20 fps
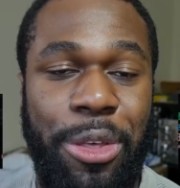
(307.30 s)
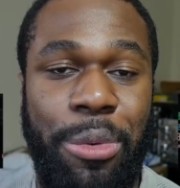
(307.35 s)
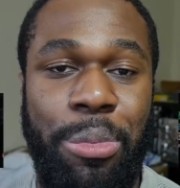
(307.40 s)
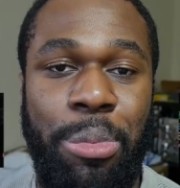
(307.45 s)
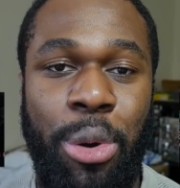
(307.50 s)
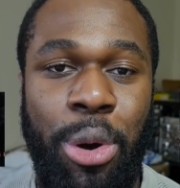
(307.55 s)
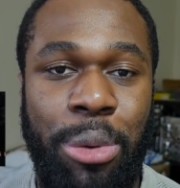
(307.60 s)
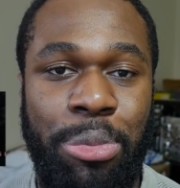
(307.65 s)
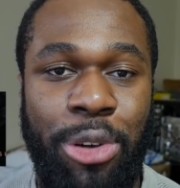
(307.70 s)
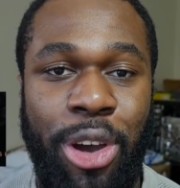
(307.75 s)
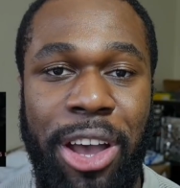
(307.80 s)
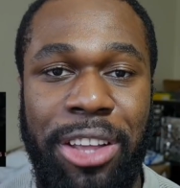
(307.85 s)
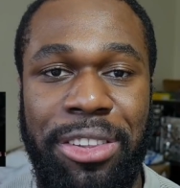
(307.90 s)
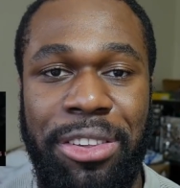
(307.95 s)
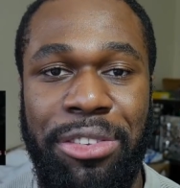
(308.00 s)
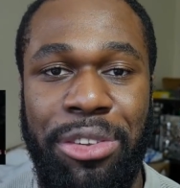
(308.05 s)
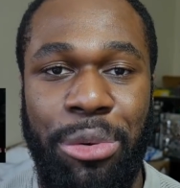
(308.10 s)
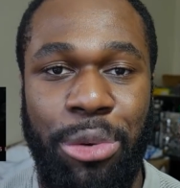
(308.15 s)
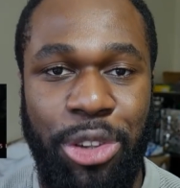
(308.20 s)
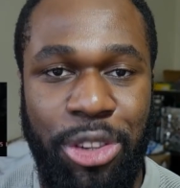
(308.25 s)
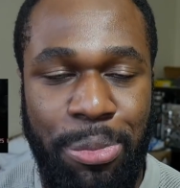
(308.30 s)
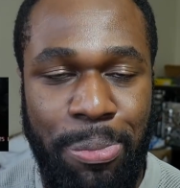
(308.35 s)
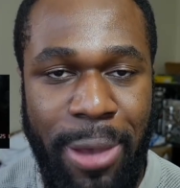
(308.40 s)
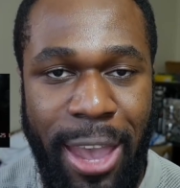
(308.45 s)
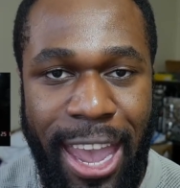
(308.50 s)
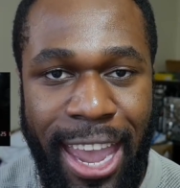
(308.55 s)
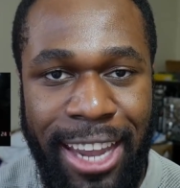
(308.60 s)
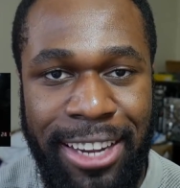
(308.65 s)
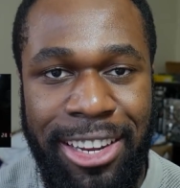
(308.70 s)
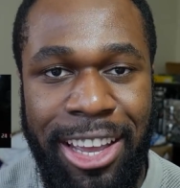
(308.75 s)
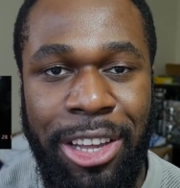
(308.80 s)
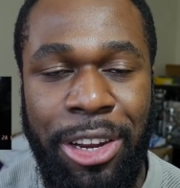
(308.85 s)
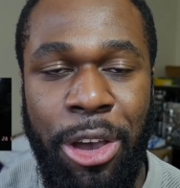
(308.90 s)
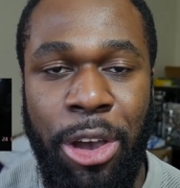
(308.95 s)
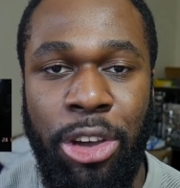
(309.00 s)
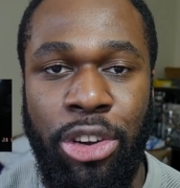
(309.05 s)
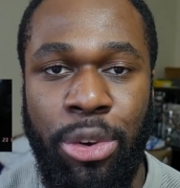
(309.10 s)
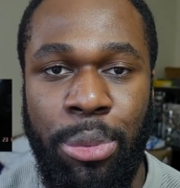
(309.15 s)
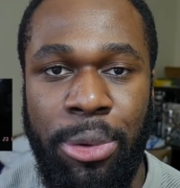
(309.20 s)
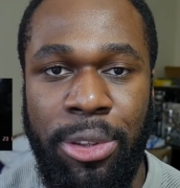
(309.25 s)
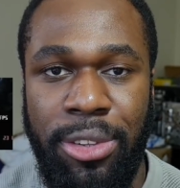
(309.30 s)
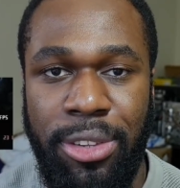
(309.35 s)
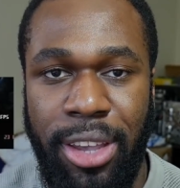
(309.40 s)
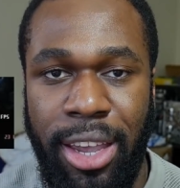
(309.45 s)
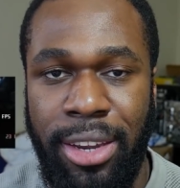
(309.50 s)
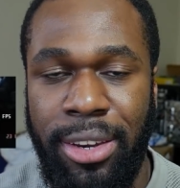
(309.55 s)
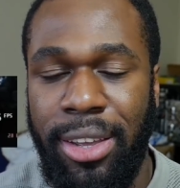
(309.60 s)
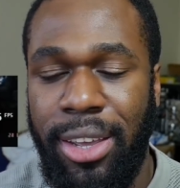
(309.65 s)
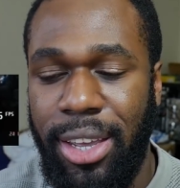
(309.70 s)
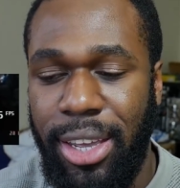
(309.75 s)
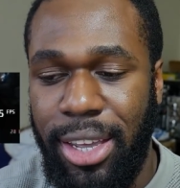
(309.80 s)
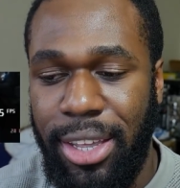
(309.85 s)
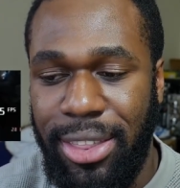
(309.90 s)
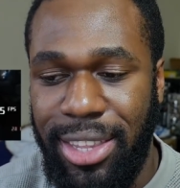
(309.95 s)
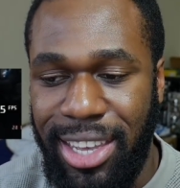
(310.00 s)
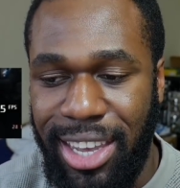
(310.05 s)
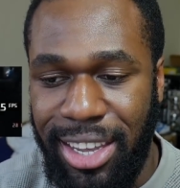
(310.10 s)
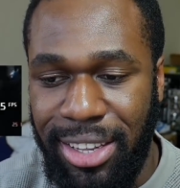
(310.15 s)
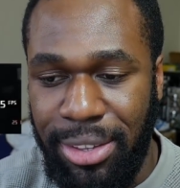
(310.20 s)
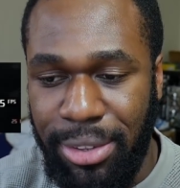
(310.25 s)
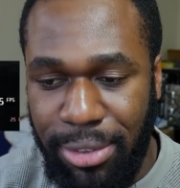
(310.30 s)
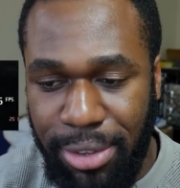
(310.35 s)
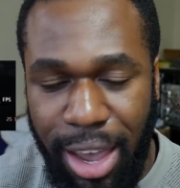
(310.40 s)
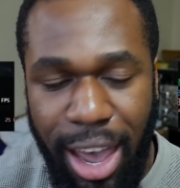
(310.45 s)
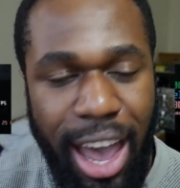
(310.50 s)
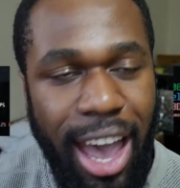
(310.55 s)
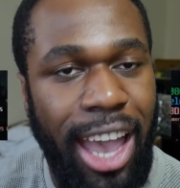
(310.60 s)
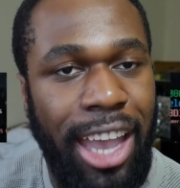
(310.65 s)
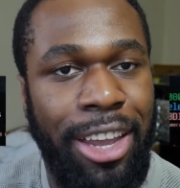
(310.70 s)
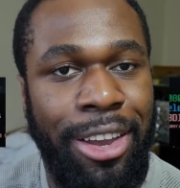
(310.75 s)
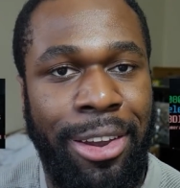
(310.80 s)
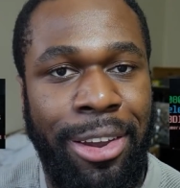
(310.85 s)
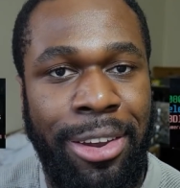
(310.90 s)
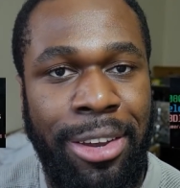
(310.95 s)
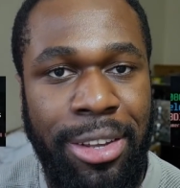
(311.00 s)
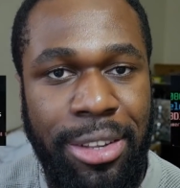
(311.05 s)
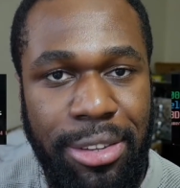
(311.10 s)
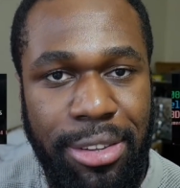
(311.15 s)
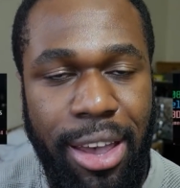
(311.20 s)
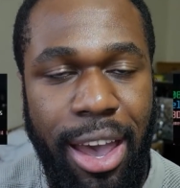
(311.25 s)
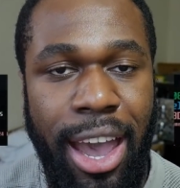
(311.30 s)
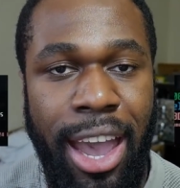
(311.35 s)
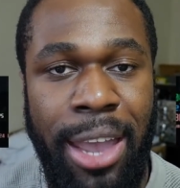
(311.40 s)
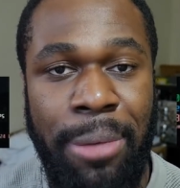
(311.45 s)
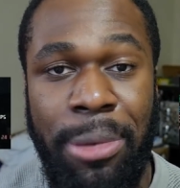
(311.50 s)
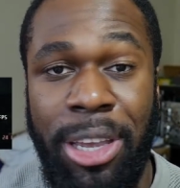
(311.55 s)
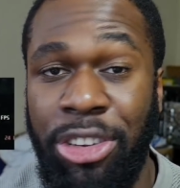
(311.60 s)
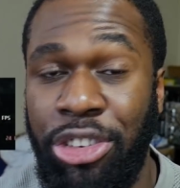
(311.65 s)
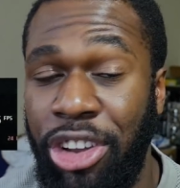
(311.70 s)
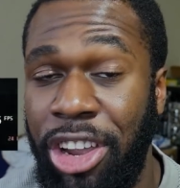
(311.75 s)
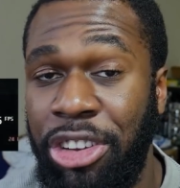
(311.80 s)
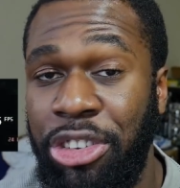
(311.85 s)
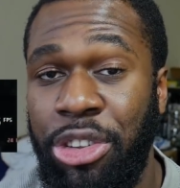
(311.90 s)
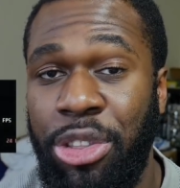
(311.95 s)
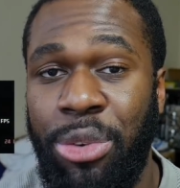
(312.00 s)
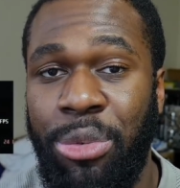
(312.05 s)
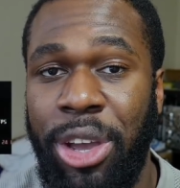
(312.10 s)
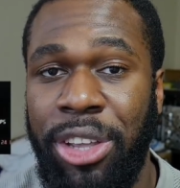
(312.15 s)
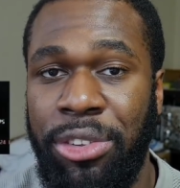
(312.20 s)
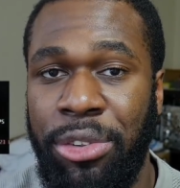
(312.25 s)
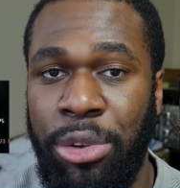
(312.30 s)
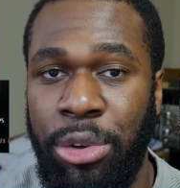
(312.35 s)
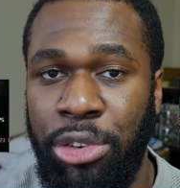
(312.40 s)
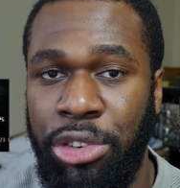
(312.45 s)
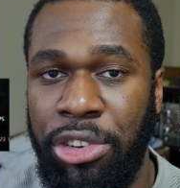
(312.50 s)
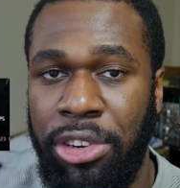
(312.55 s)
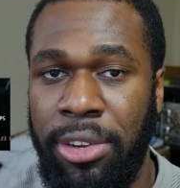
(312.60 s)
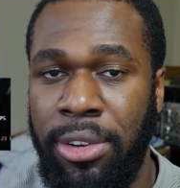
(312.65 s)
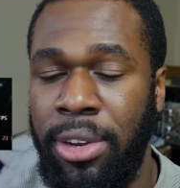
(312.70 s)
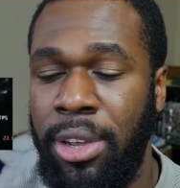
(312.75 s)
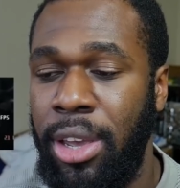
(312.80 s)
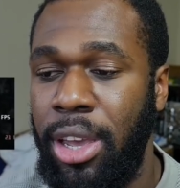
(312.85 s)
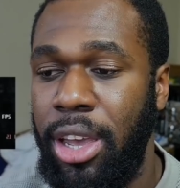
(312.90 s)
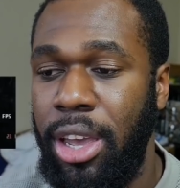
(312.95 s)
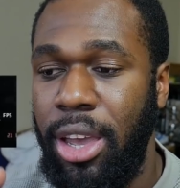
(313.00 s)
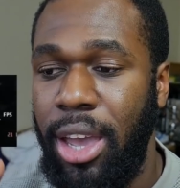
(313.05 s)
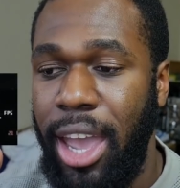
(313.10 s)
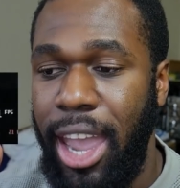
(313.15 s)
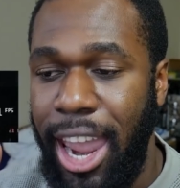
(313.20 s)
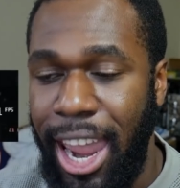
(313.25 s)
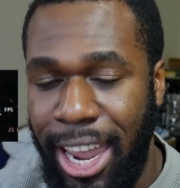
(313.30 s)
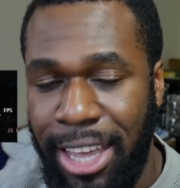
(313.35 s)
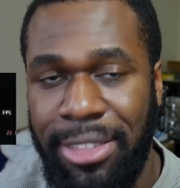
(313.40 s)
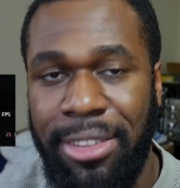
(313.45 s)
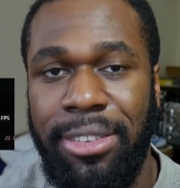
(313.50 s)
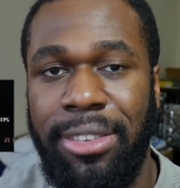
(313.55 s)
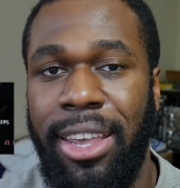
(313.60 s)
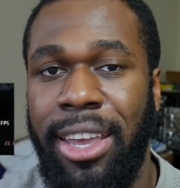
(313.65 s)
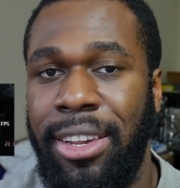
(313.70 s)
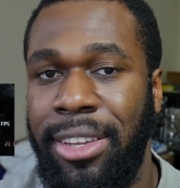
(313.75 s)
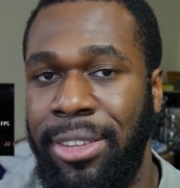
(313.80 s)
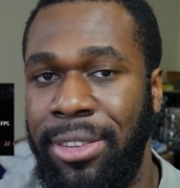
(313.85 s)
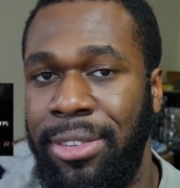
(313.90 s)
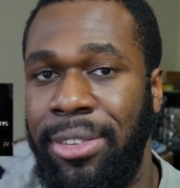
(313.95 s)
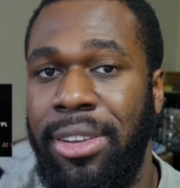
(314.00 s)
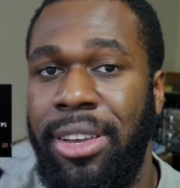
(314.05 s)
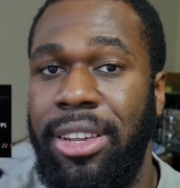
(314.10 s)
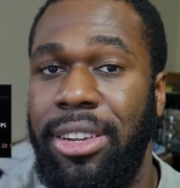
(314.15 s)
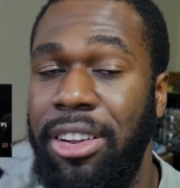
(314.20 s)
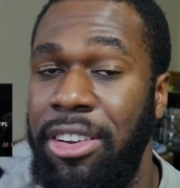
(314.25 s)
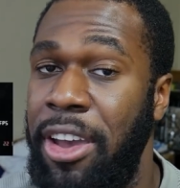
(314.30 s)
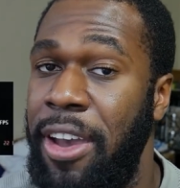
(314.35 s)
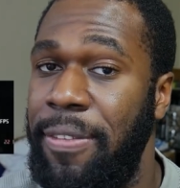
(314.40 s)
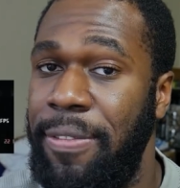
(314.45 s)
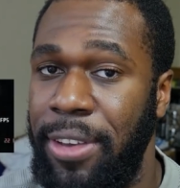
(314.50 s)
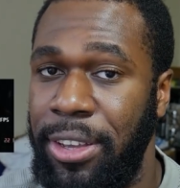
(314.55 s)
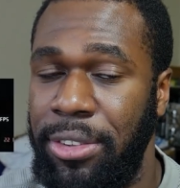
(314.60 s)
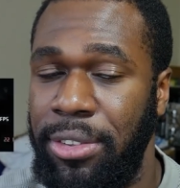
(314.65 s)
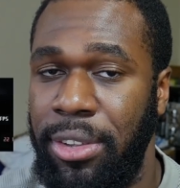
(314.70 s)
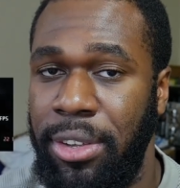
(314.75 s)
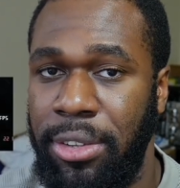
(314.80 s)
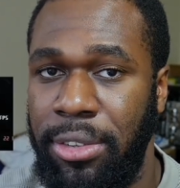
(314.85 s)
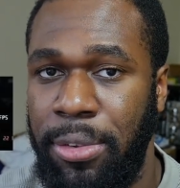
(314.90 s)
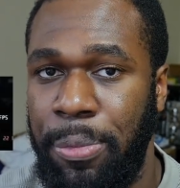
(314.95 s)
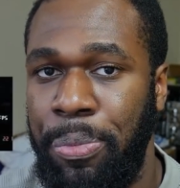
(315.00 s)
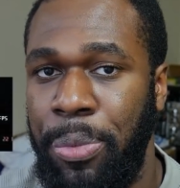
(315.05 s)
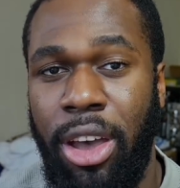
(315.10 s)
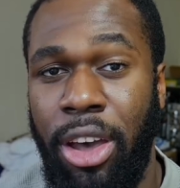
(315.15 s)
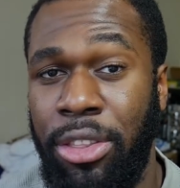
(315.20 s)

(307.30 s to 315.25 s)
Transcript: The poor processor was pegged at 100% the entire time, and changing the resolution and the settings did not fix this.